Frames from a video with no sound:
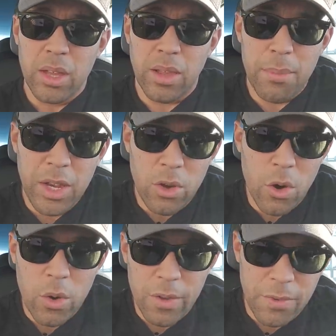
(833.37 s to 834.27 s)
Let me
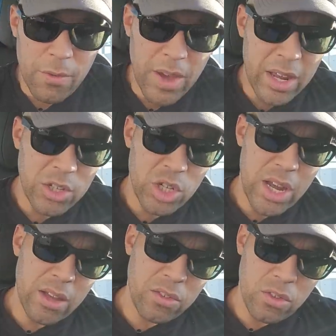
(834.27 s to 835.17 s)
know if you've had a
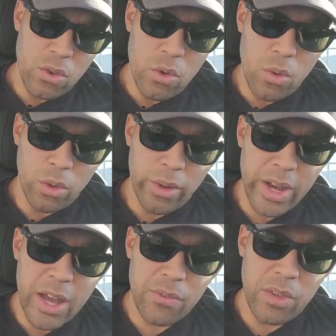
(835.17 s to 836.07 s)
chance to
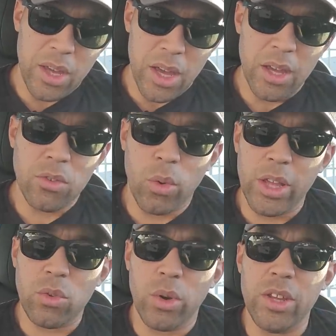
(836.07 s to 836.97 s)
look at the
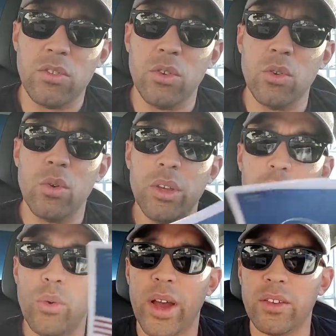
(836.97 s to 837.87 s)
2022
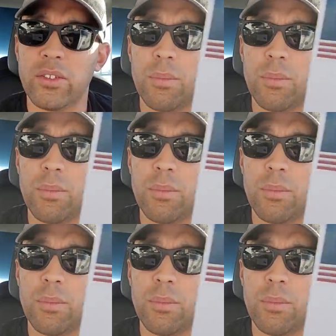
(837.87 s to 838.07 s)
U.S.